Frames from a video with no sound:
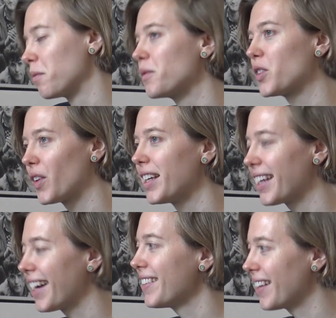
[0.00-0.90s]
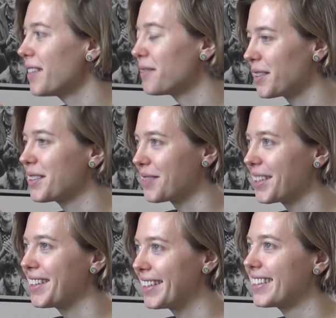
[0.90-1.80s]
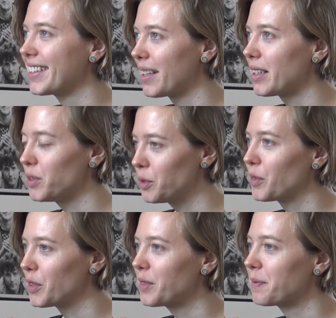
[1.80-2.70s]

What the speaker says: so I found it very useful.